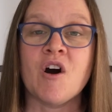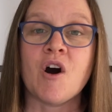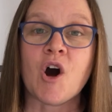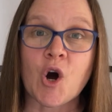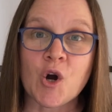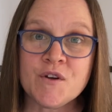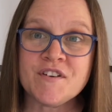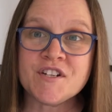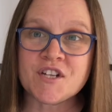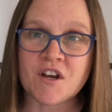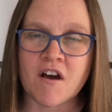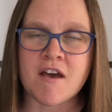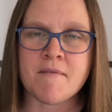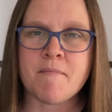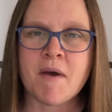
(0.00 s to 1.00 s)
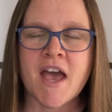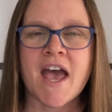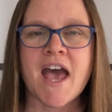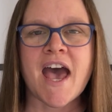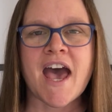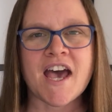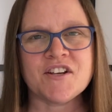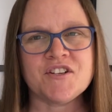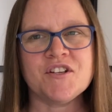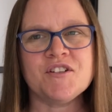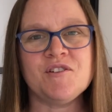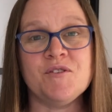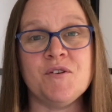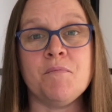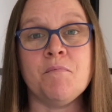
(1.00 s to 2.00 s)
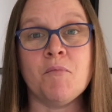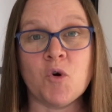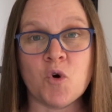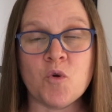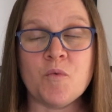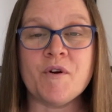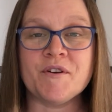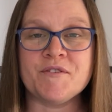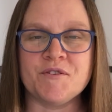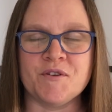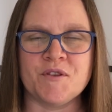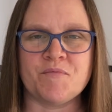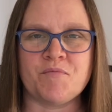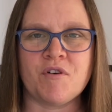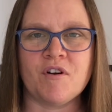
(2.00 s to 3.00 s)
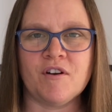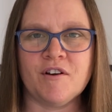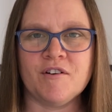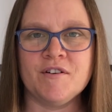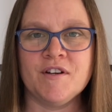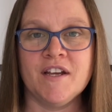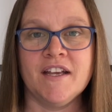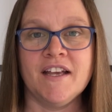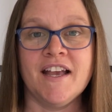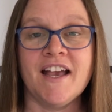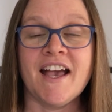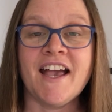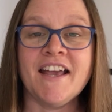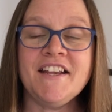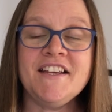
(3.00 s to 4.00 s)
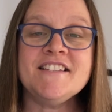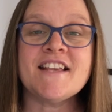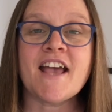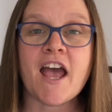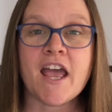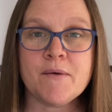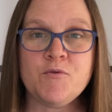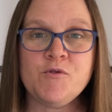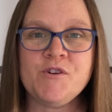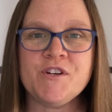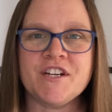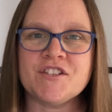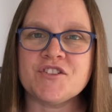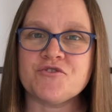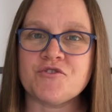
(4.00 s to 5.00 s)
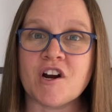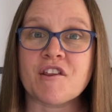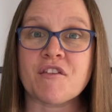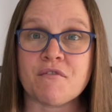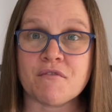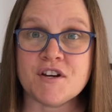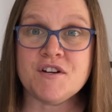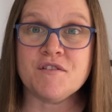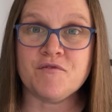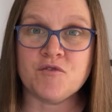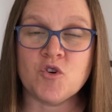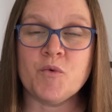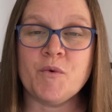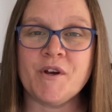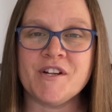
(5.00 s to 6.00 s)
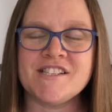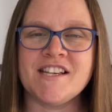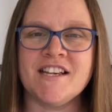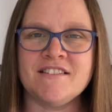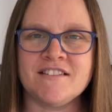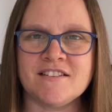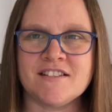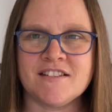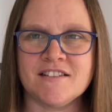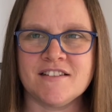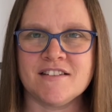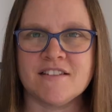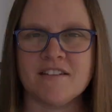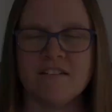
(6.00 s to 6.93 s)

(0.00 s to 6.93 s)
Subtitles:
Over time, Ash has learnt more words on the Prolo and he is able to construct 3 to 4 word sentences.